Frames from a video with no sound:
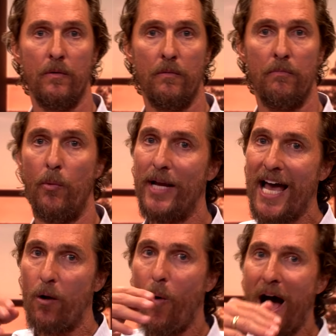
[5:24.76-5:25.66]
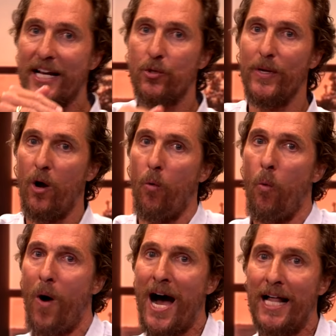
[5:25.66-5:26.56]
But we got to watch we don't
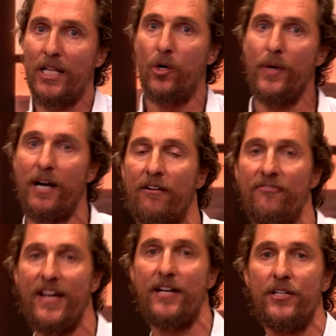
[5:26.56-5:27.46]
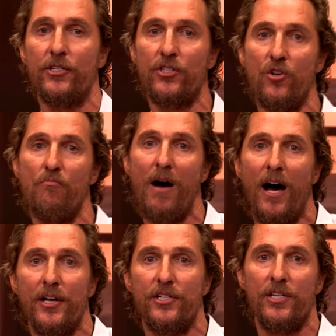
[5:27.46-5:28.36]
wallow in our failures too
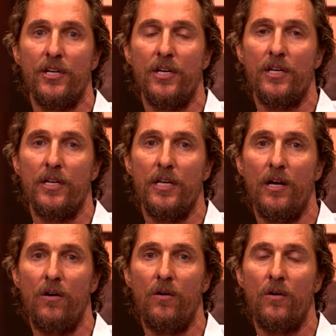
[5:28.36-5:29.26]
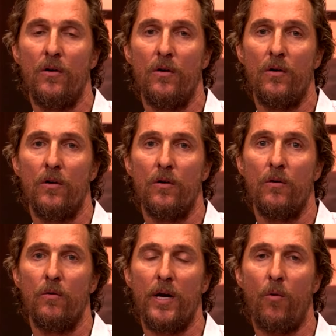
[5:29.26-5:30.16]
much, you know?
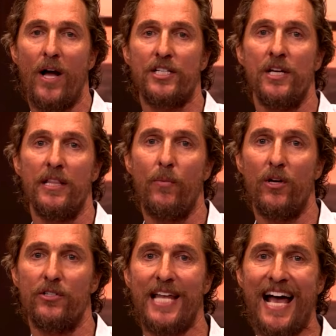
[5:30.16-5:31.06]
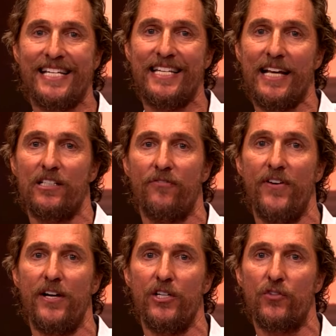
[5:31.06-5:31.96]
We got to watch that we don't dissect our
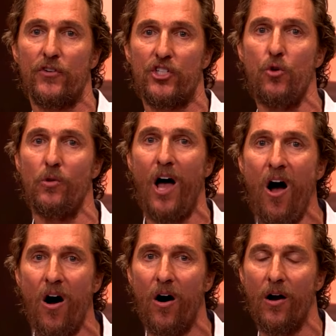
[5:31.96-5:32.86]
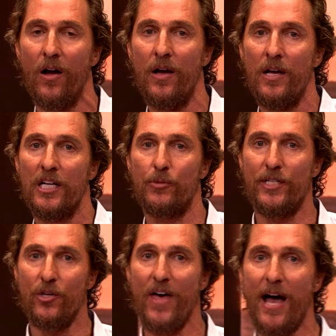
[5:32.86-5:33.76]
failures for too long. Because we
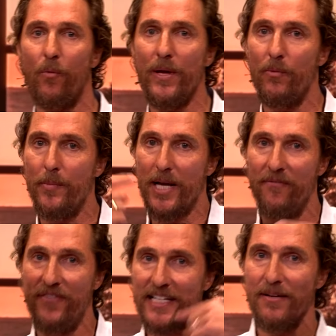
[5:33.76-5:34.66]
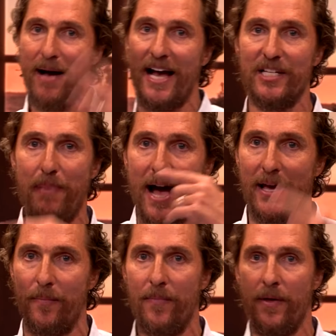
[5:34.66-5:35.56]
do that, we become victimized by them.